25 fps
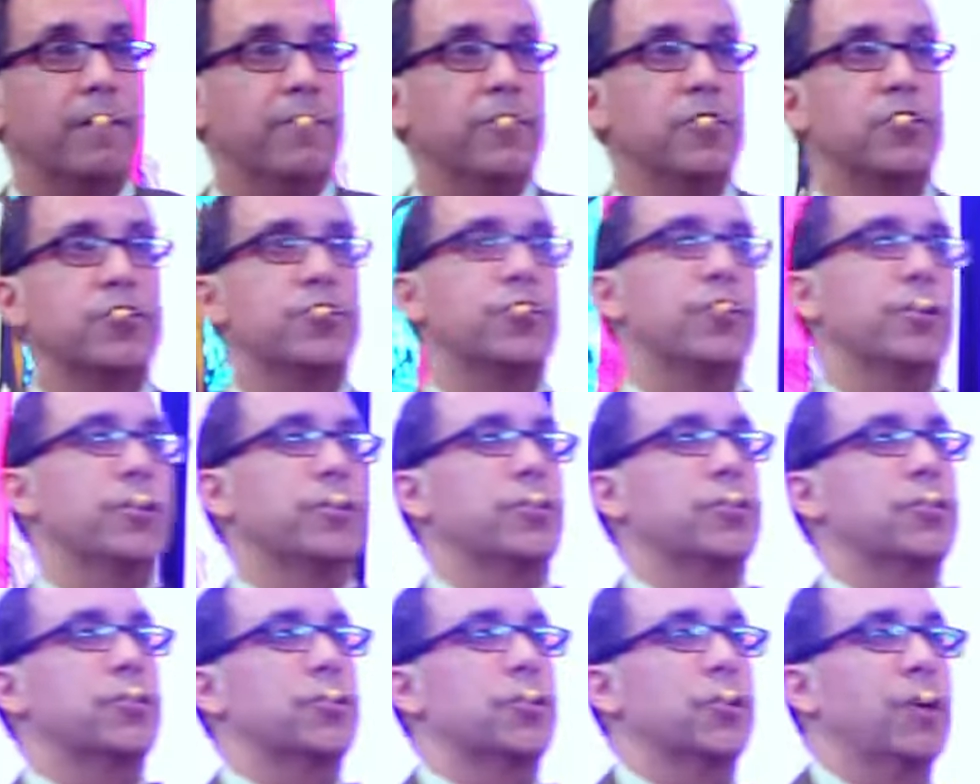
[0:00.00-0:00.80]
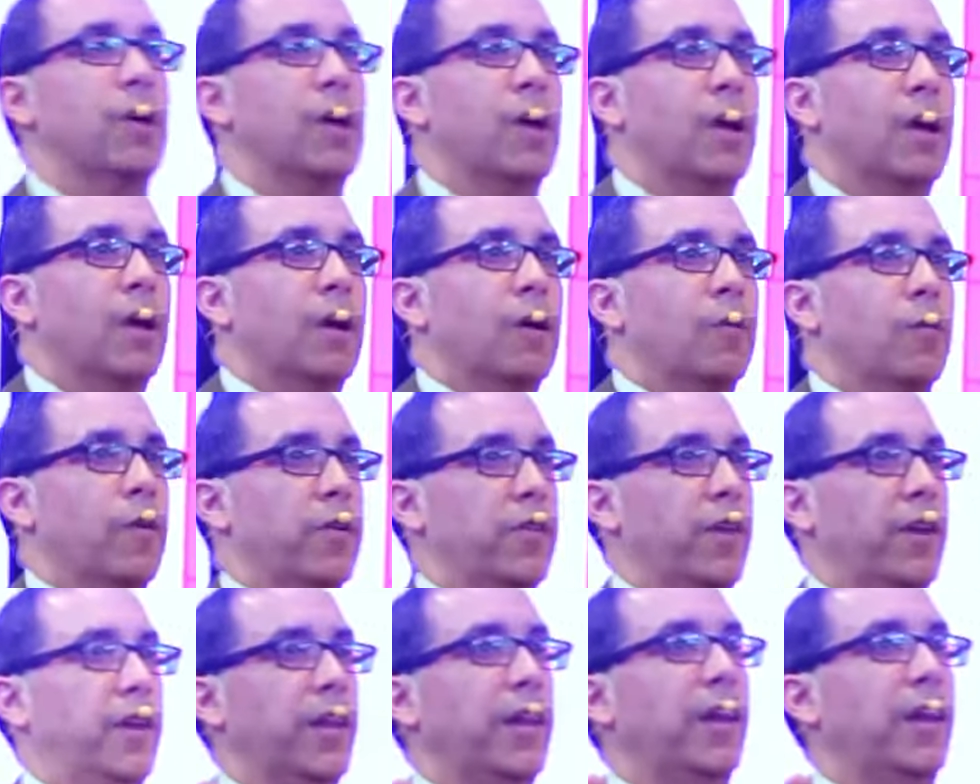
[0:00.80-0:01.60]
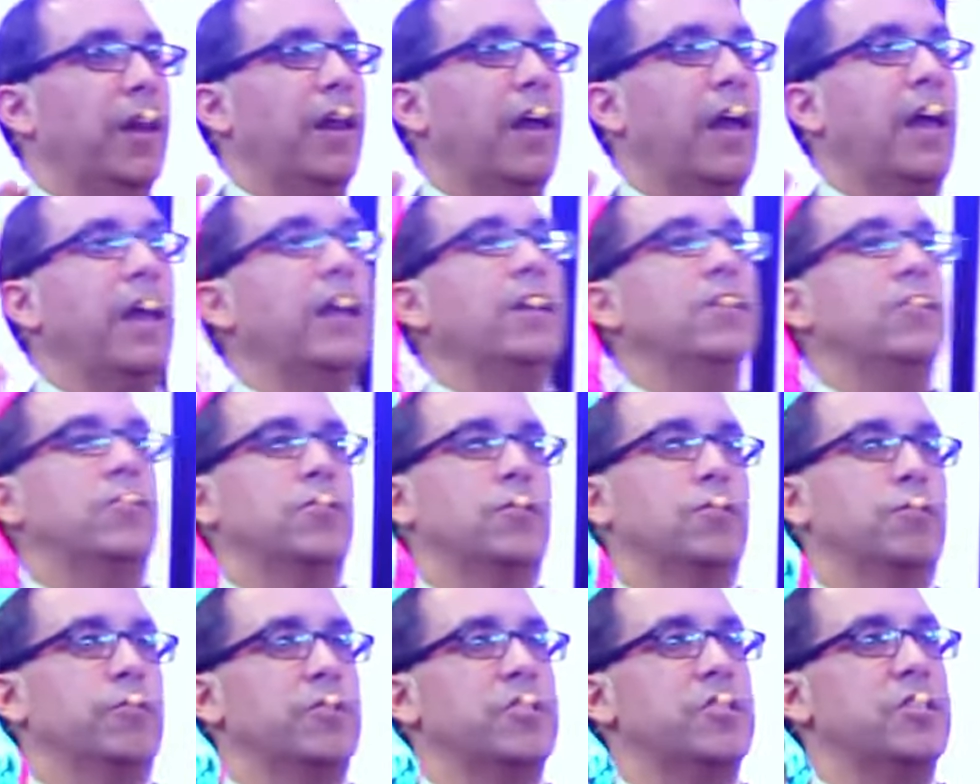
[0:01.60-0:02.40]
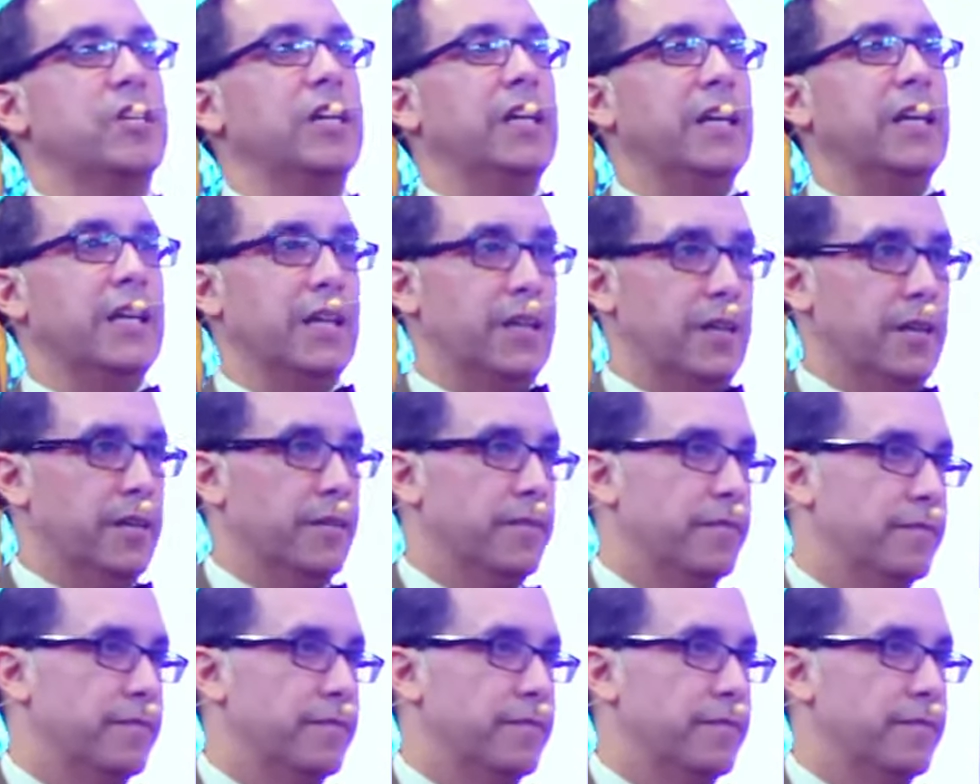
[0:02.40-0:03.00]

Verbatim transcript: of the church where the little angel was seated.